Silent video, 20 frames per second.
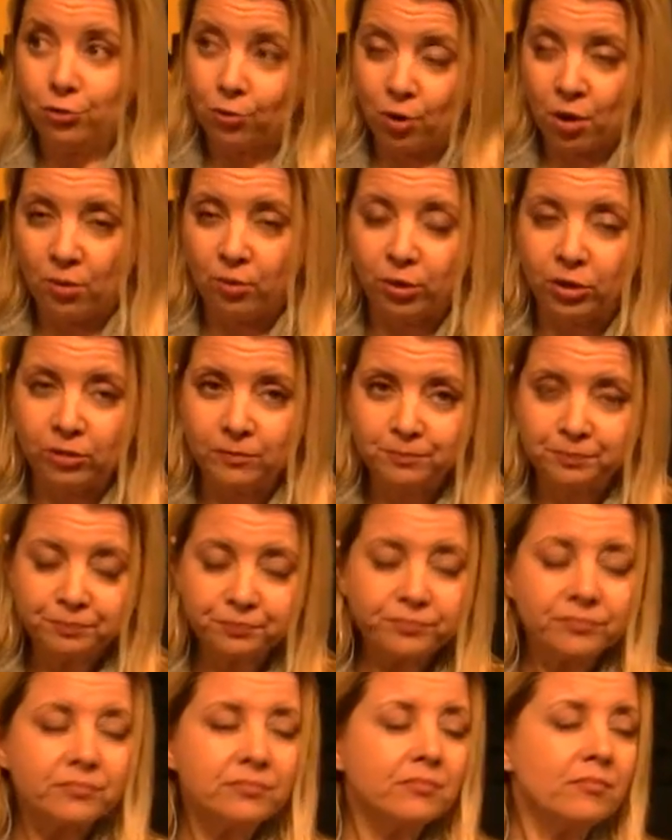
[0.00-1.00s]
durable,
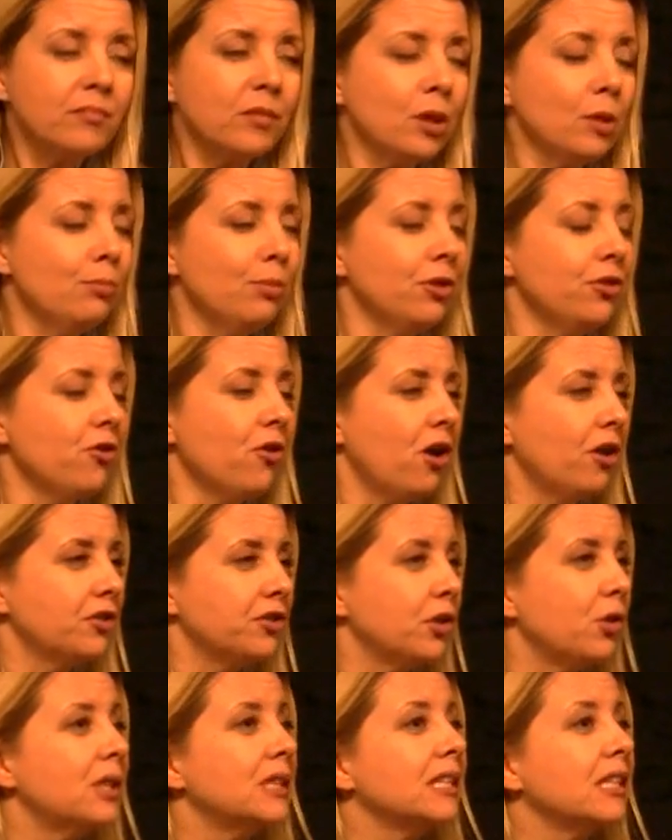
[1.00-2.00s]
but they're
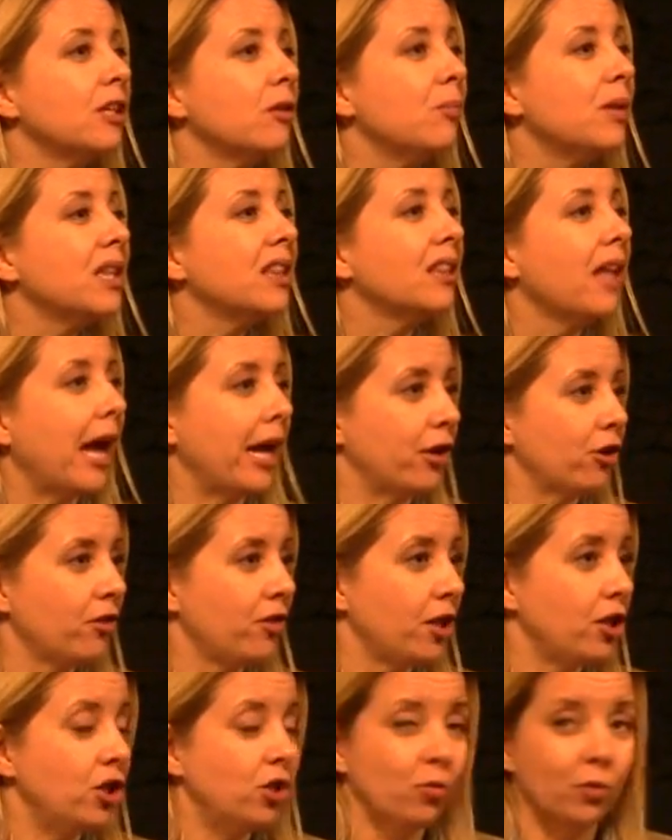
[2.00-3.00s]
also a little bit lighter
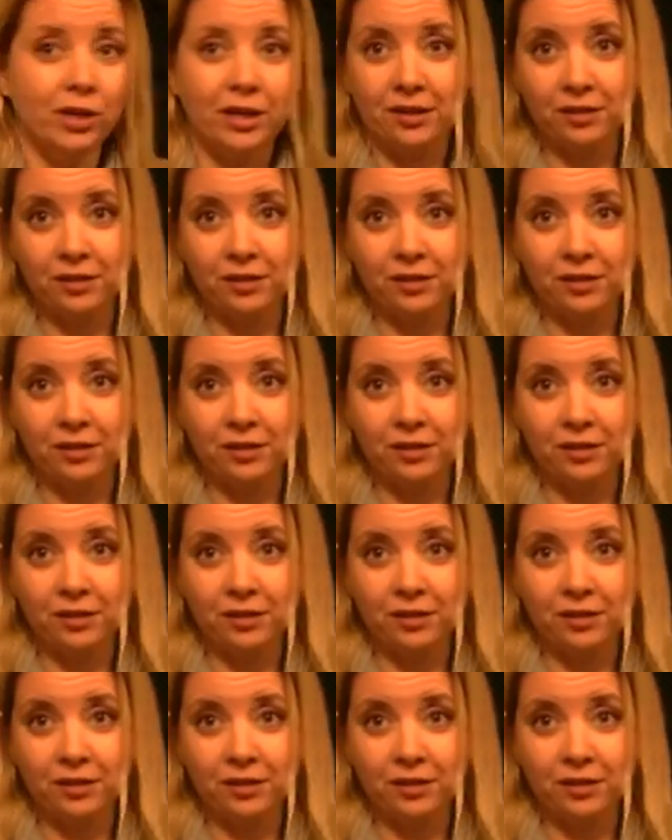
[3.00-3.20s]
than you would